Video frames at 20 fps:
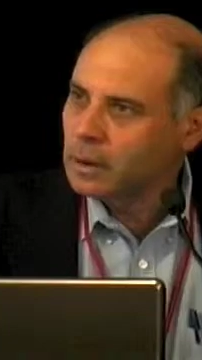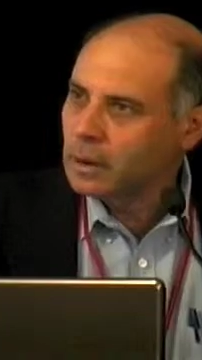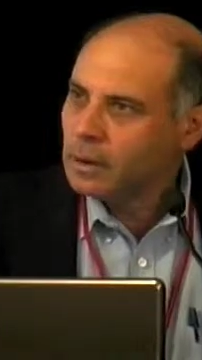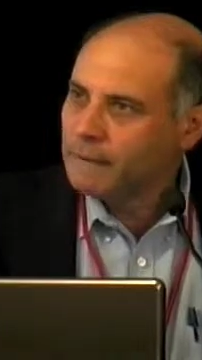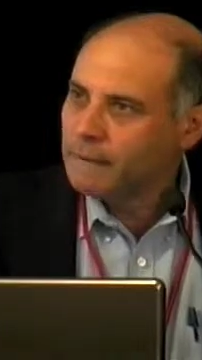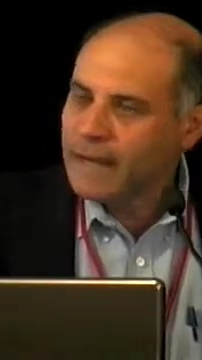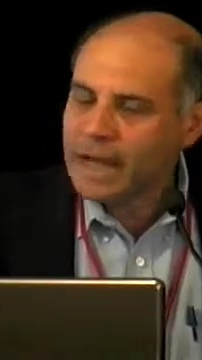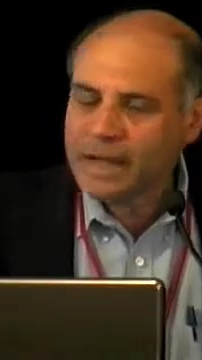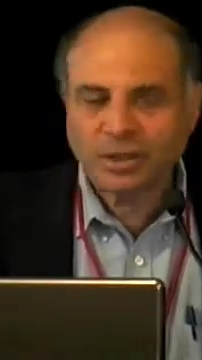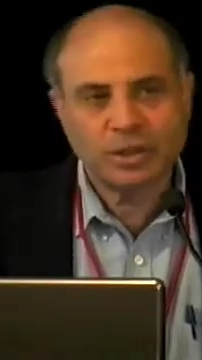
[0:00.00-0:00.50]

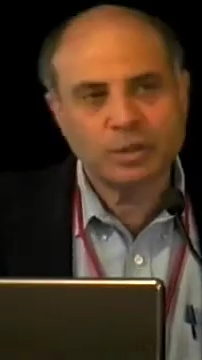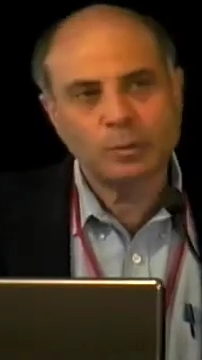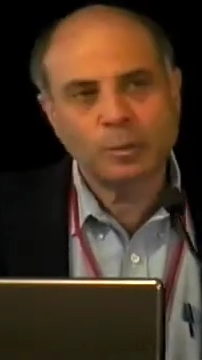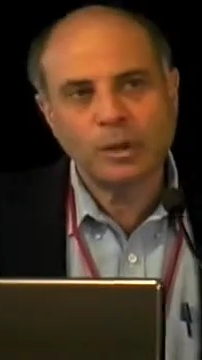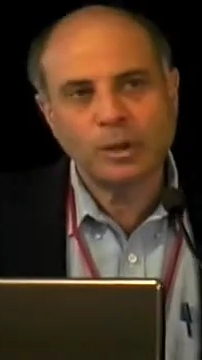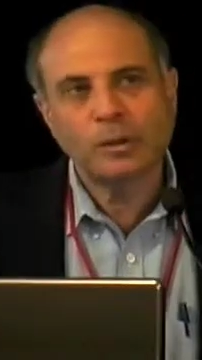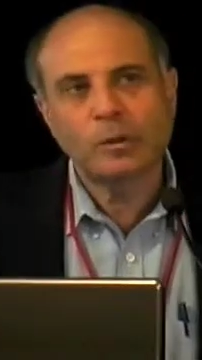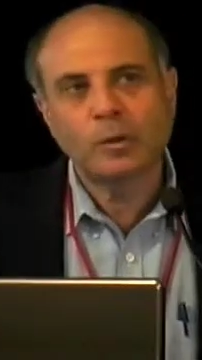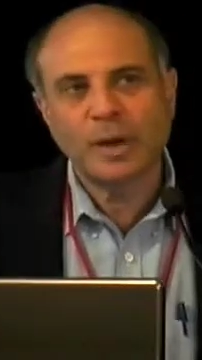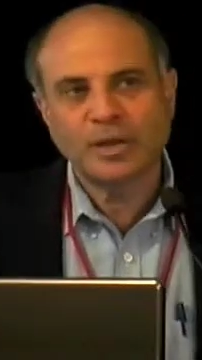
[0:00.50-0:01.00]
That's the
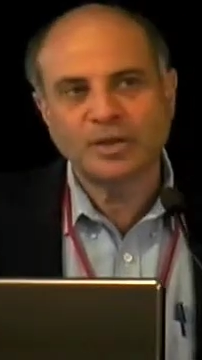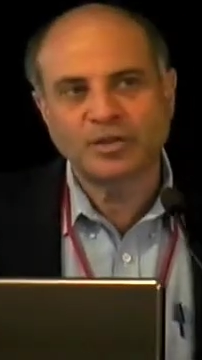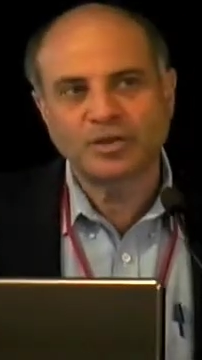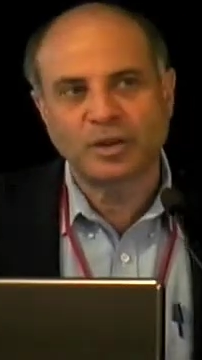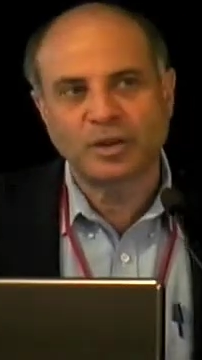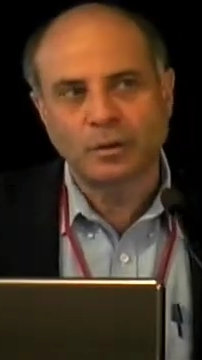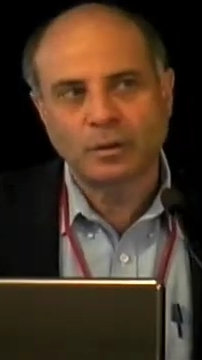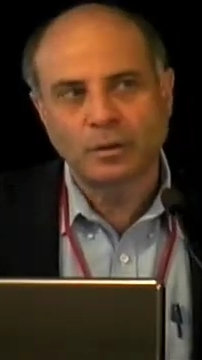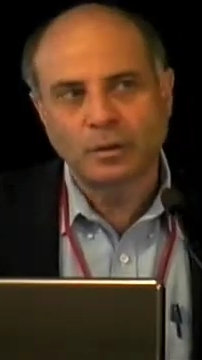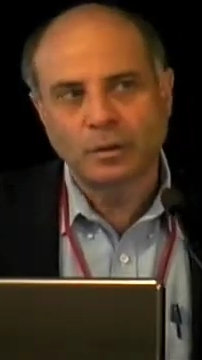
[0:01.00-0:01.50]
real
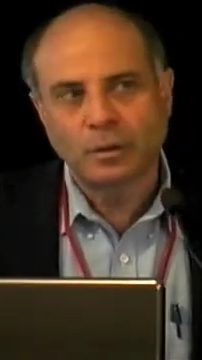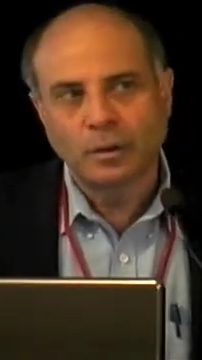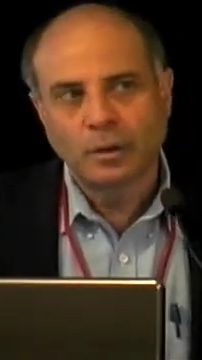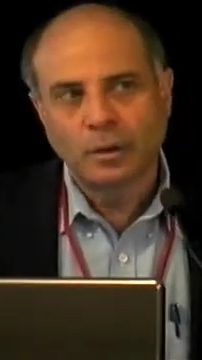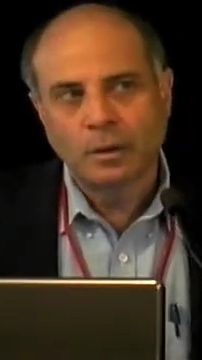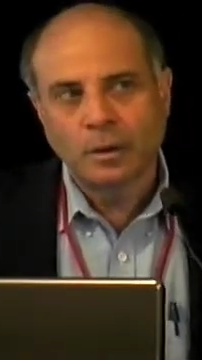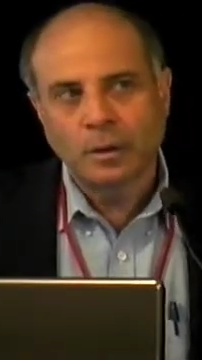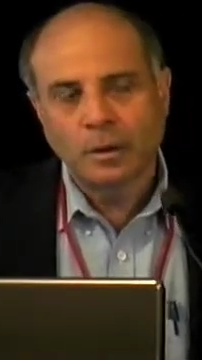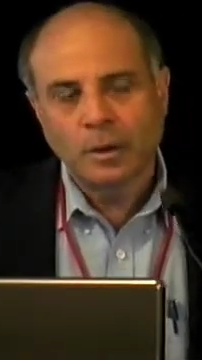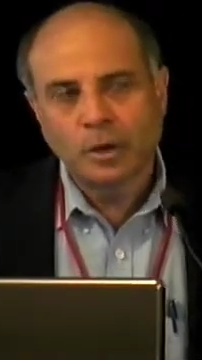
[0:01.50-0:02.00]
question.
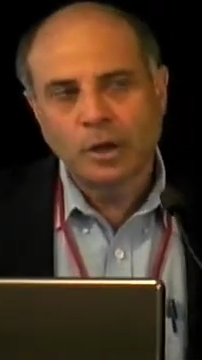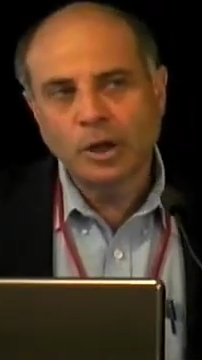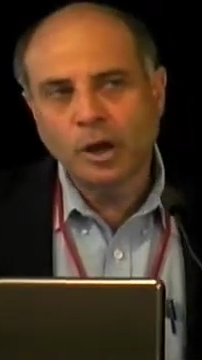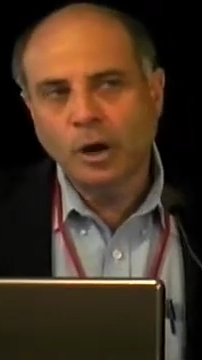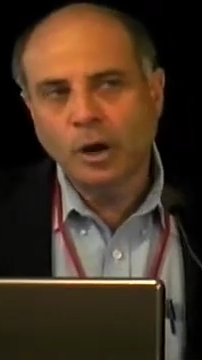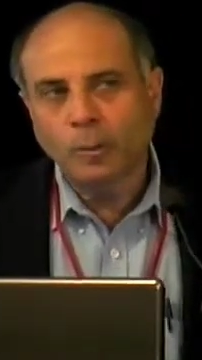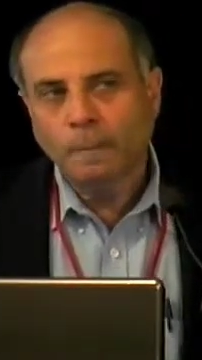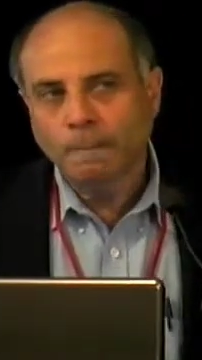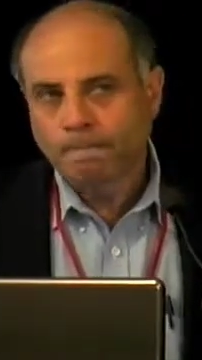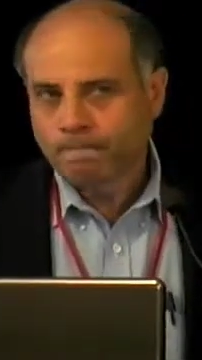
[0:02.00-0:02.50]
You
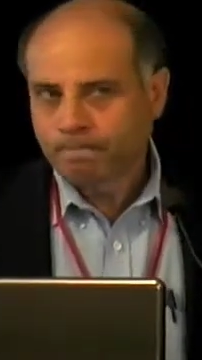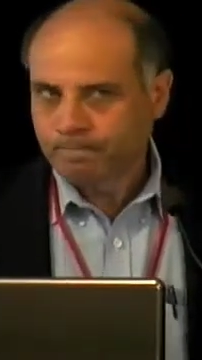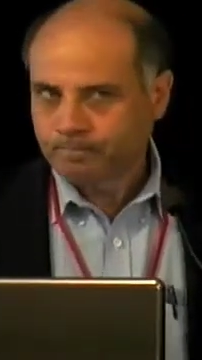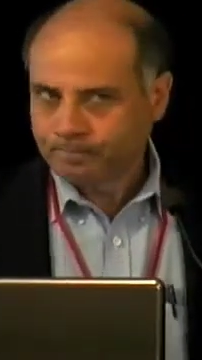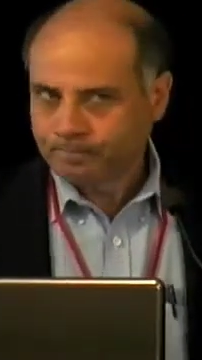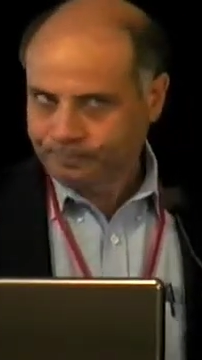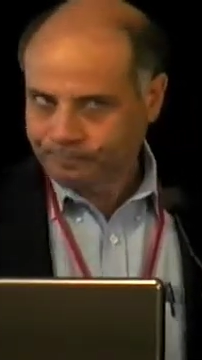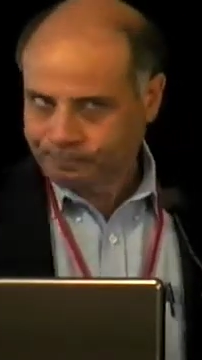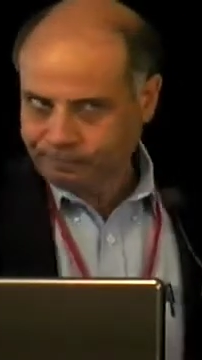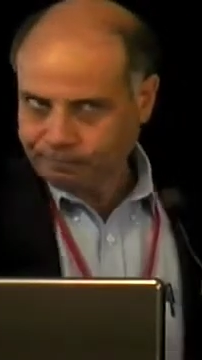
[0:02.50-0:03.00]
know,
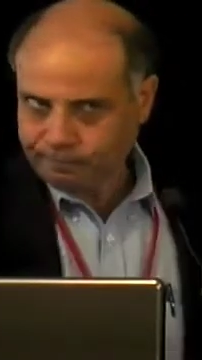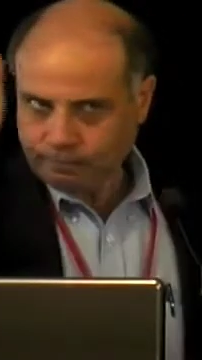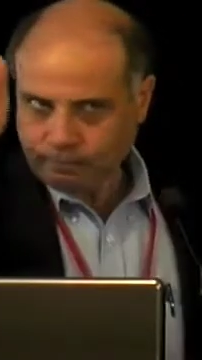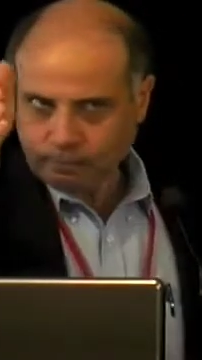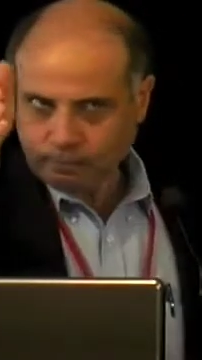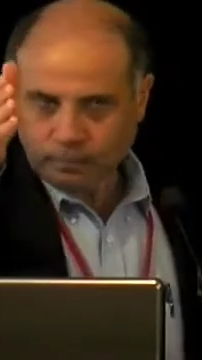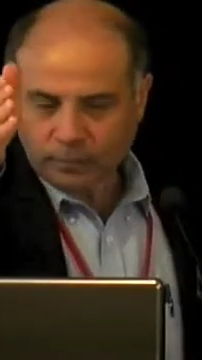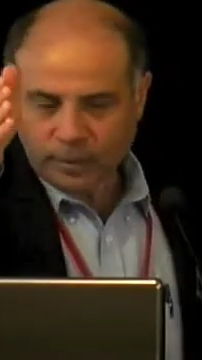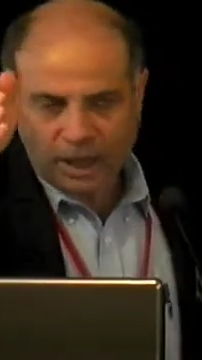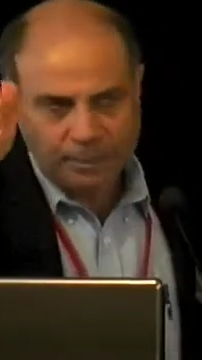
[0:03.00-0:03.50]

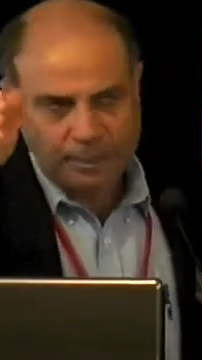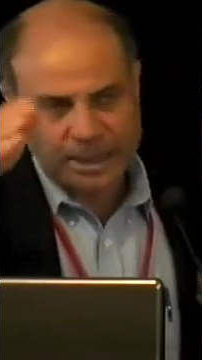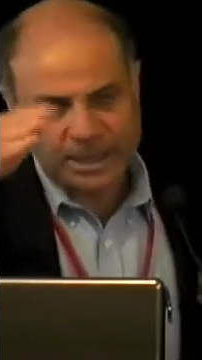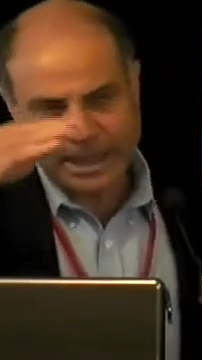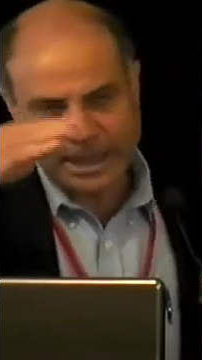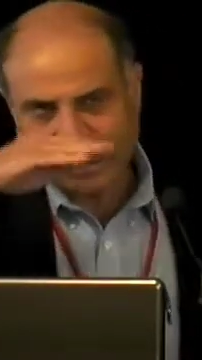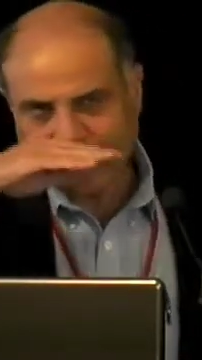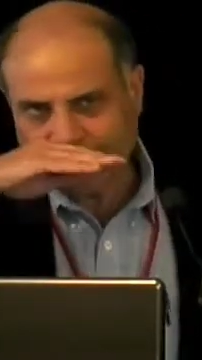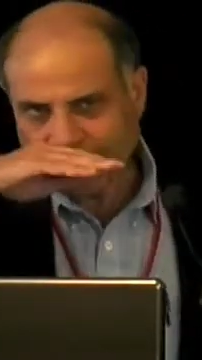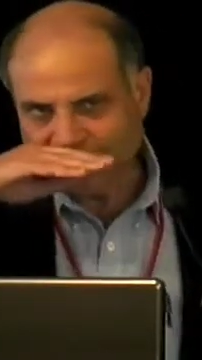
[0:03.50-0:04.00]
let me
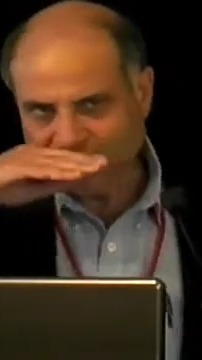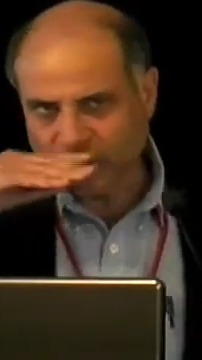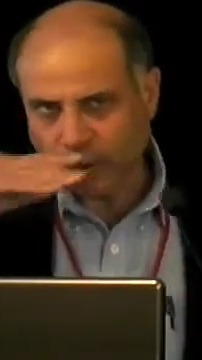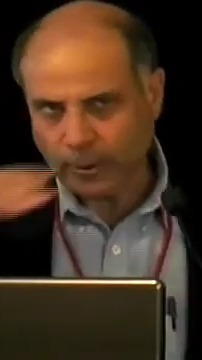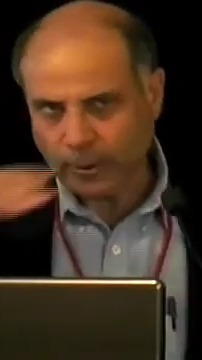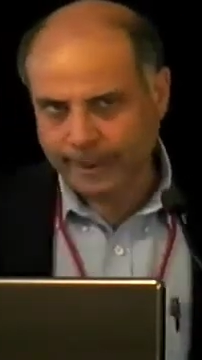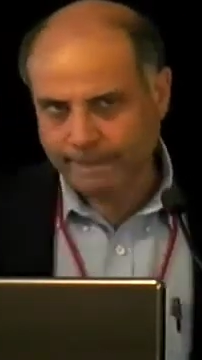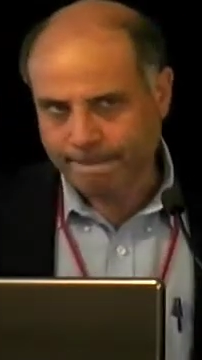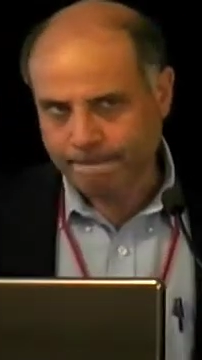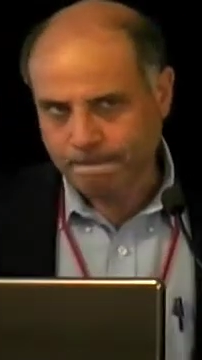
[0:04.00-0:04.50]
tell you a little
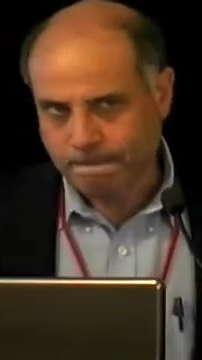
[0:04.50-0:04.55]
story,